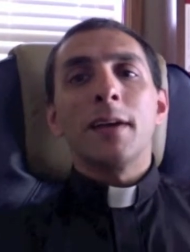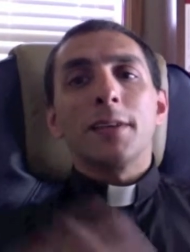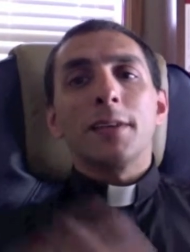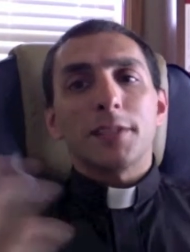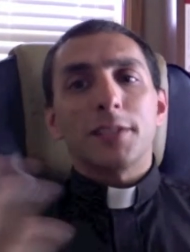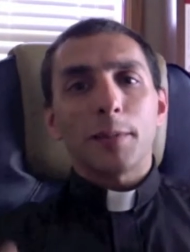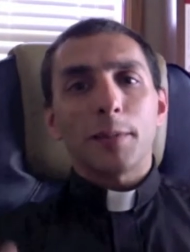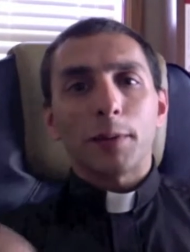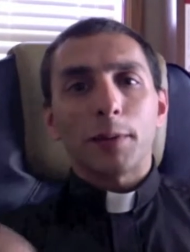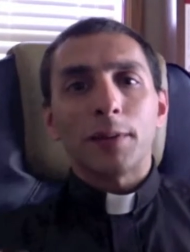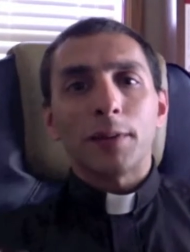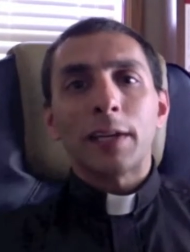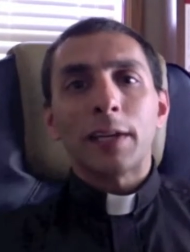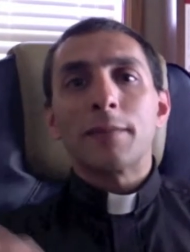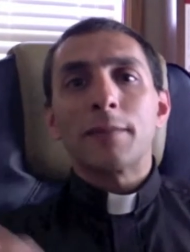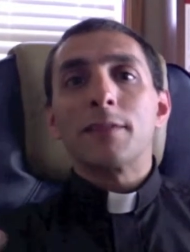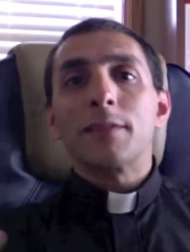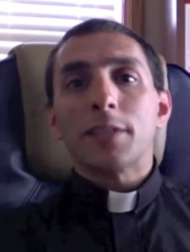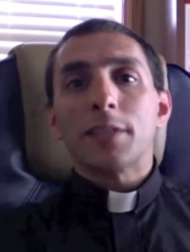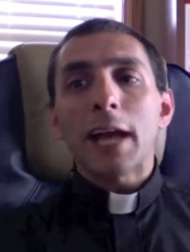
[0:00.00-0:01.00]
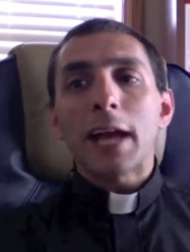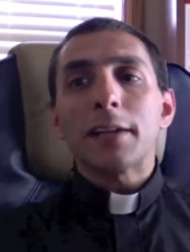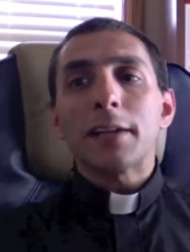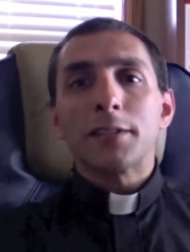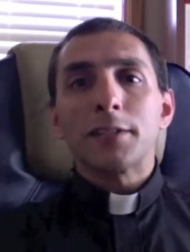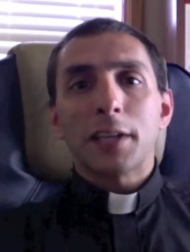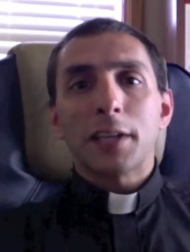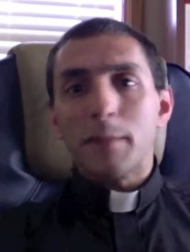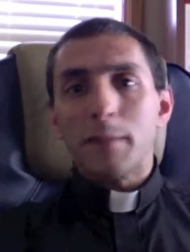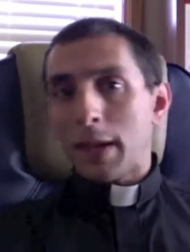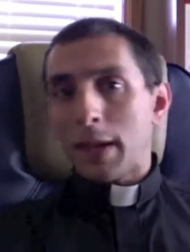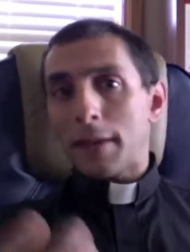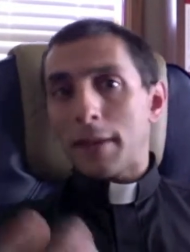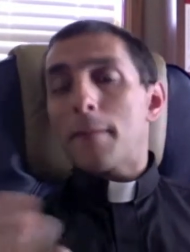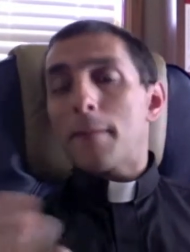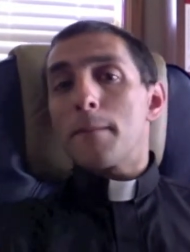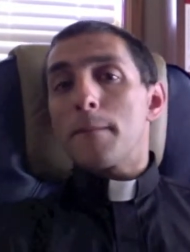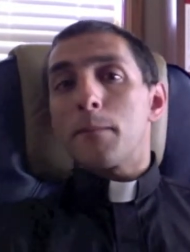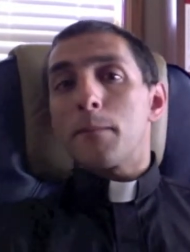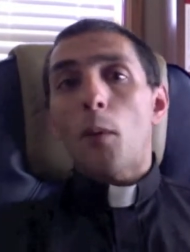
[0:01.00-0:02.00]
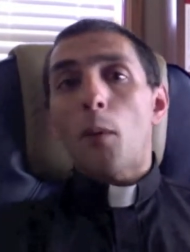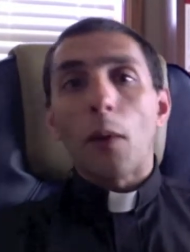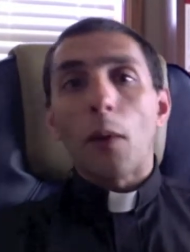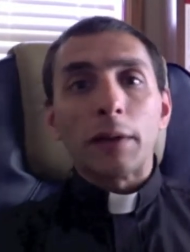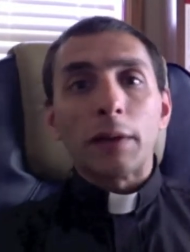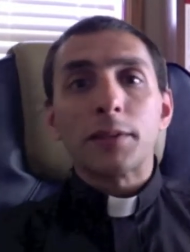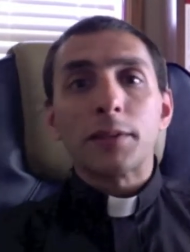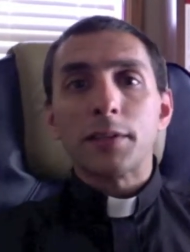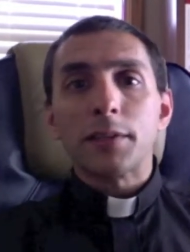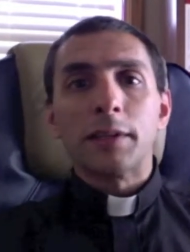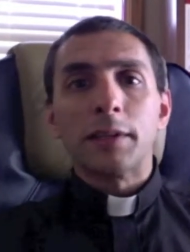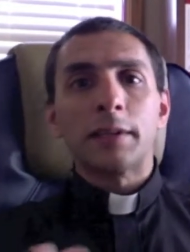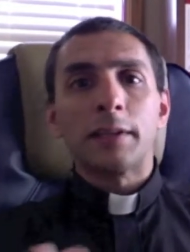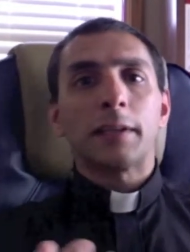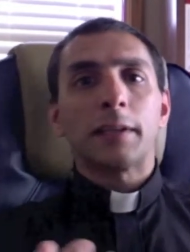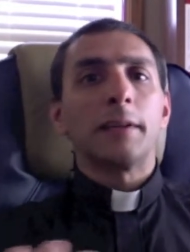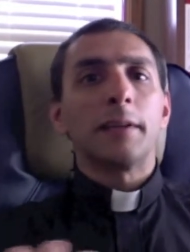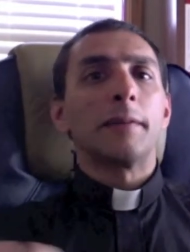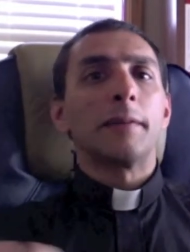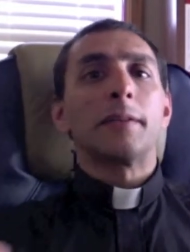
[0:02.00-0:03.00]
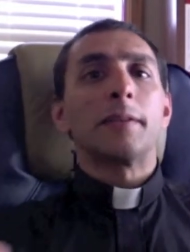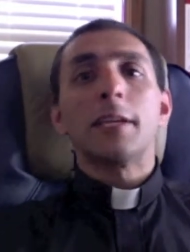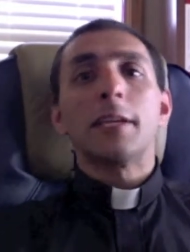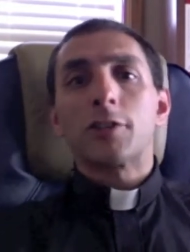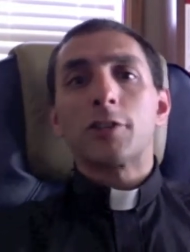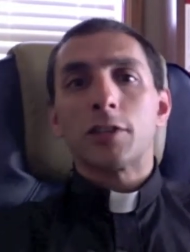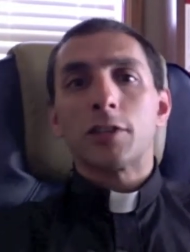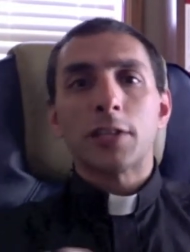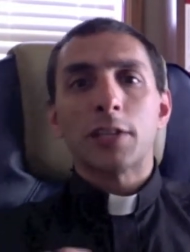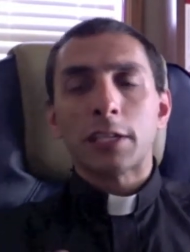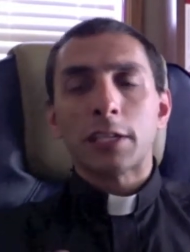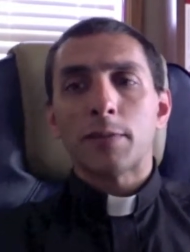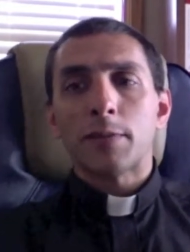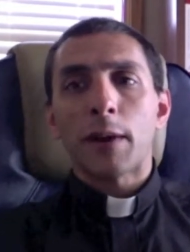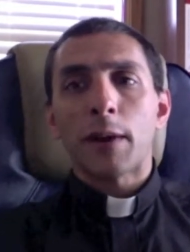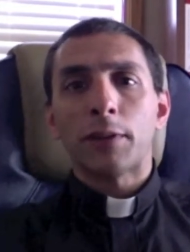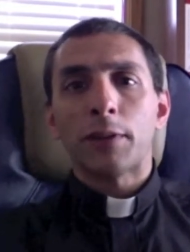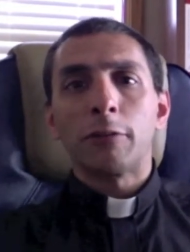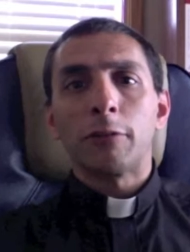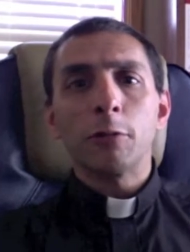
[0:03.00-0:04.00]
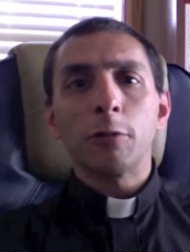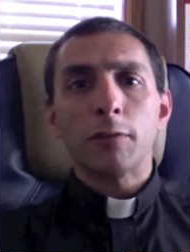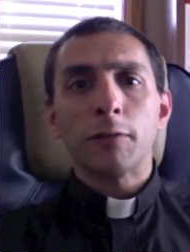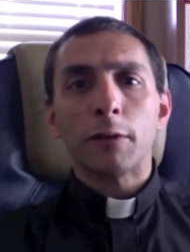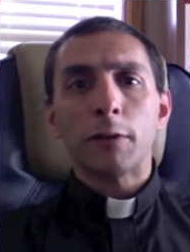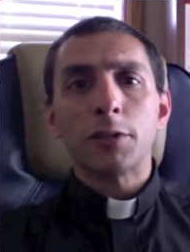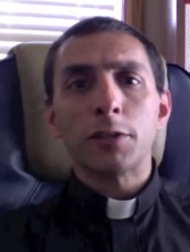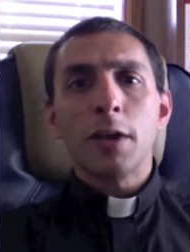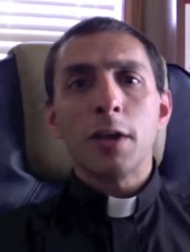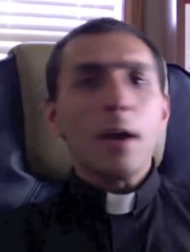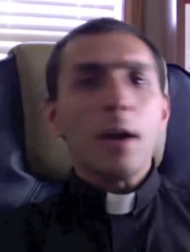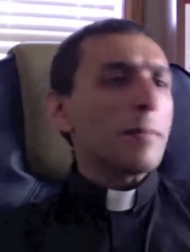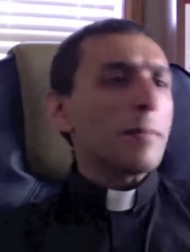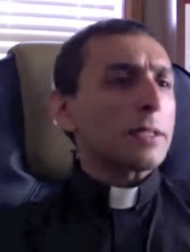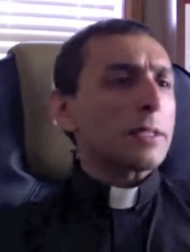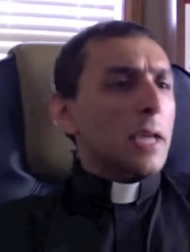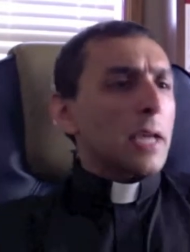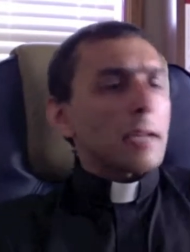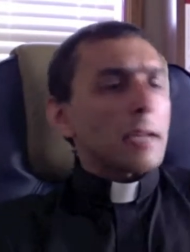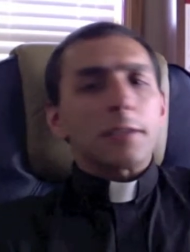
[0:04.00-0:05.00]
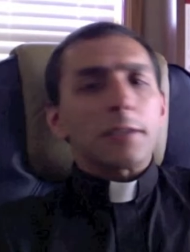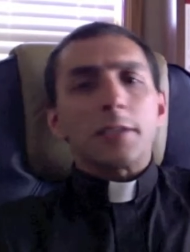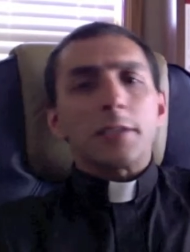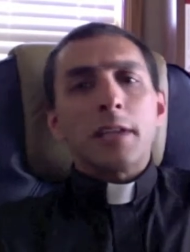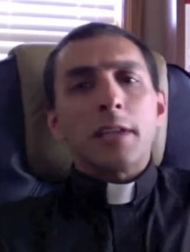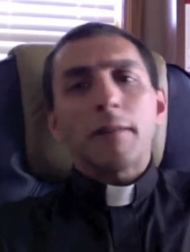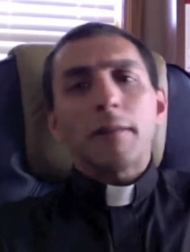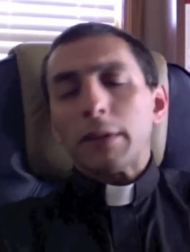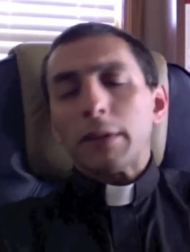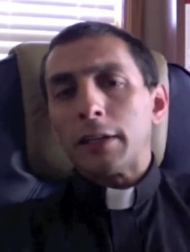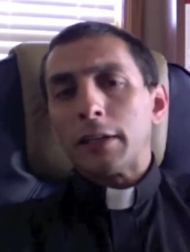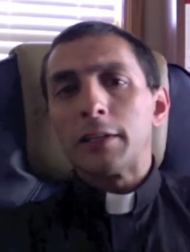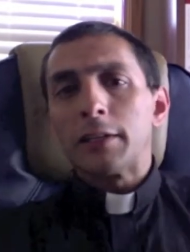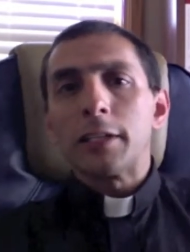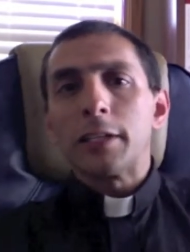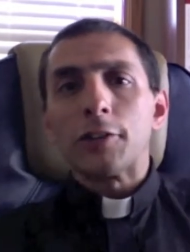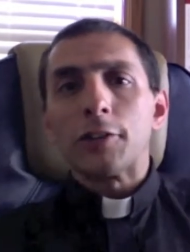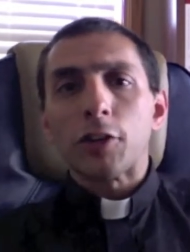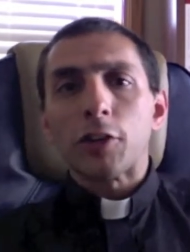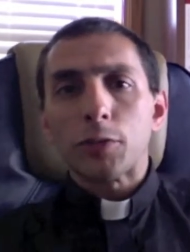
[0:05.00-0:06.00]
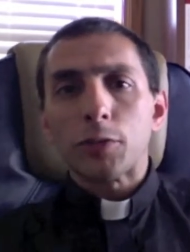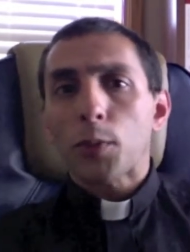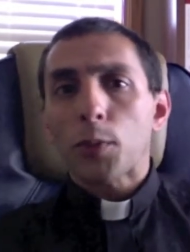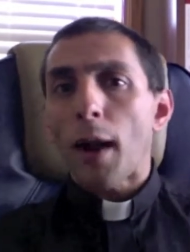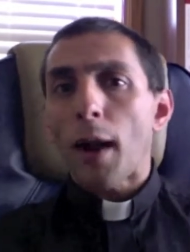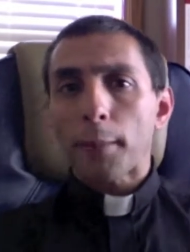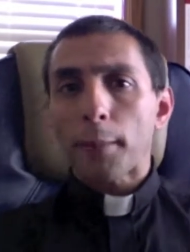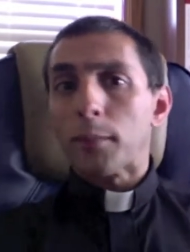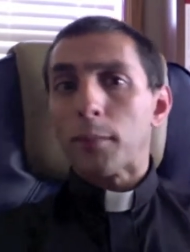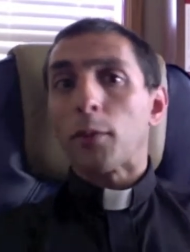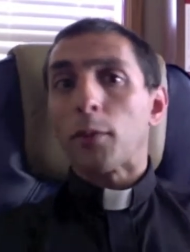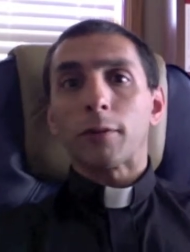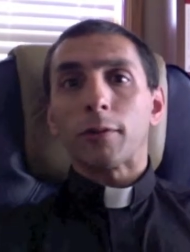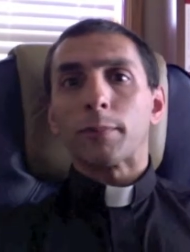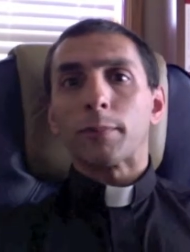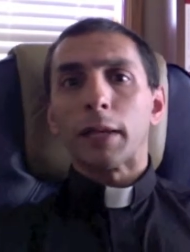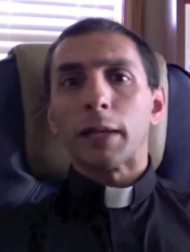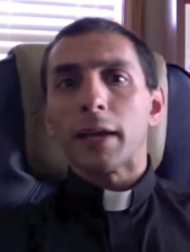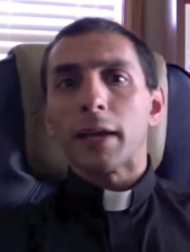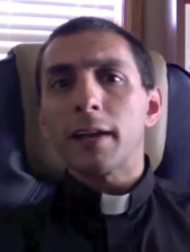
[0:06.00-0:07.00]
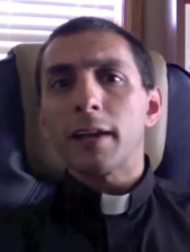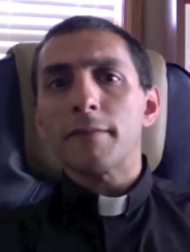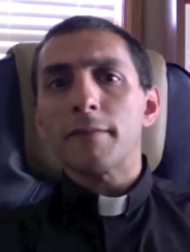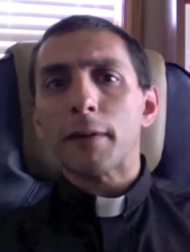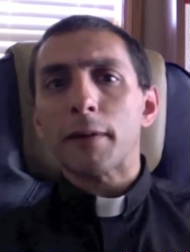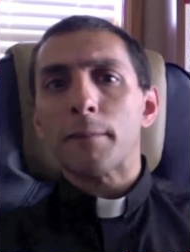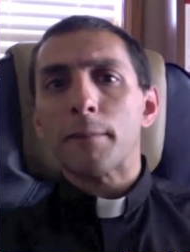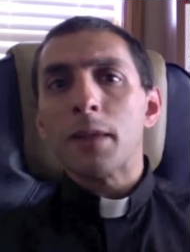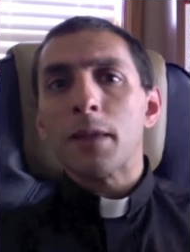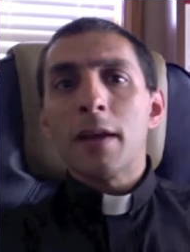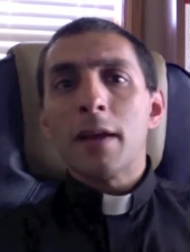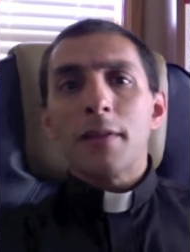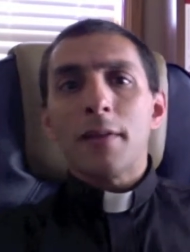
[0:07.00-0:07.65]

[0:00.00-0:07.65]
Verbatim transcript: Similarly, science can make points and it can teach us things about the universe, but science is never going to teach us proper moral behavior.